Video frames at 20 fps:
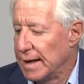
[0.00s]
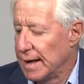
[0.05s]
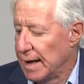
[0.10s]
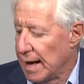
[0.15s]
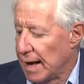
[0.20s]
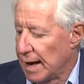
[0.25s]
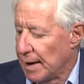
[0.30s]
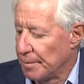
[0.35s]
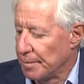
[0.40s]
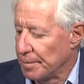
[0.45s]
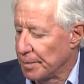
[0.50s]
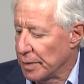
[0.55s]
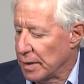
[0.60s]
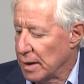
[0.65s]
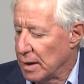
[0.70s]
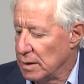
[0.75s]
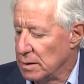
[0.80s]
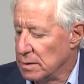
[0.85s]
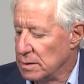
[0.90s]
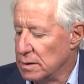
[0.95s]

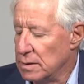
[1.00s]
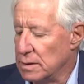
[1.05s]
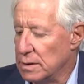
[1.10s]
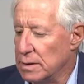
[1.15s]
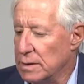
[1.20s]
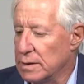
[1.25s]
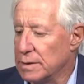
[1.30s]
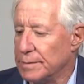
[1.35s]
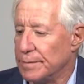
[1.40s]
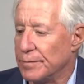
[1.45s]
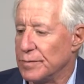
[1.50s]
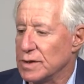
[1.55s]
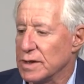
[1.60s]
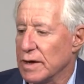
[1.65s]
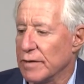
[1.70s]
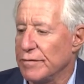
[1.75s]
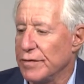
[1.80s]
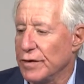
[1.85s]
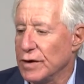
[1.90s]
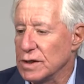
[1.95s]

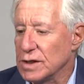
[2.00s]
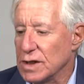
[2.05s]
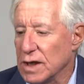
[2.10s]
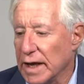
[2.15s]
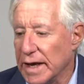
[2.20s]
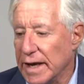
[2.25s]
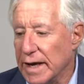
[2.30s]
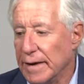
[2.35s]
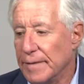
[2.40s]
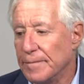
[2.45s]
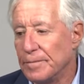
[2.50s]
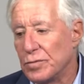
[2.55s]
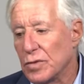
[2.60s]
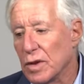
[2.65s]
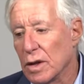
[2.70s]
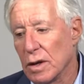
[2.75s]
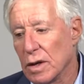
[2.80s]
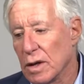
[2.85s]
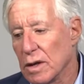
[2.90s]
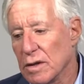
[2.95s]
So firstly,
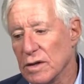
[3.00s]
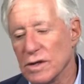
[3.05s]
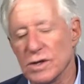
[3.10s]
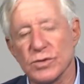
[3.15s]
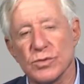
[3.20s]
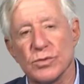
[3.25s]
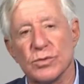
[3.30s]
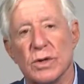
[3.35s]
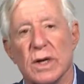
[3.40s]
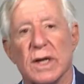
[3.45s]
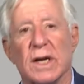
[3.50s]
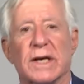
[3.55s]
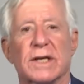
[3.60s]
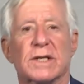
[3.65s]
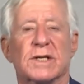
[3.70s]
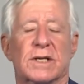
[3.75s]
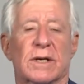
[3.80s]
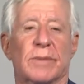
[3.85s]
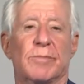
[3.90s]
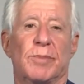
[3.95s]
this is really
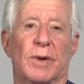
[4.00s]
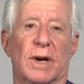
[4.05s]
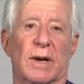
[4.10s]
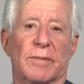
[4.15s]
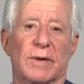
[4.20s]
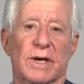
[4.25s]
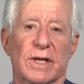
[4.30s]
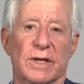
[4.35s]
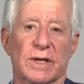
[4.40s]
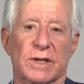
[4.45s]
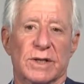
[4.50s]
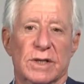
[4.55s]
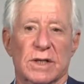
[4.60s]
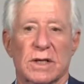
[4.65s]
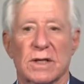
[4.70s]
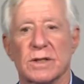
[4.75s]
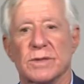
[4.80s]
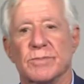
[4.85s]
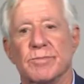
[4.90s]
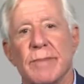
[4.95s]
simple. I mean, this
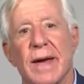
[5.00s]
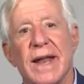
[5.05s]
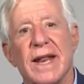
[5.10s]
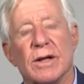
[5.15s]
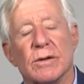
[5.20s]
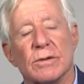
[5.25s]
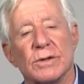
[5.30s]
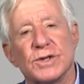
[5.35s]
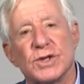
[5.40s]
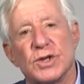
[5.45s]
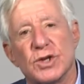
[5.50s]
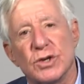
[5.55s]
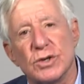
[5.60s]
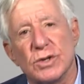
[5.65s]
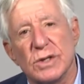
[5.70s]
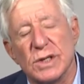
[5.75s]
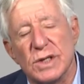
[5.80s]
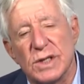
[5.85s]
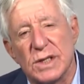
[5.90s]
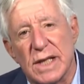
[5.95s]
is medical
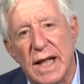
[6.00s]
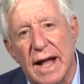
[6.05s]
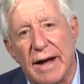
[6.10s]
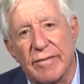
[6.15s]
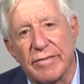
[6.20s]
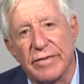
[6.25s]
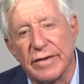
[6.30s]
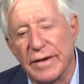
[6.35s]
student stuff.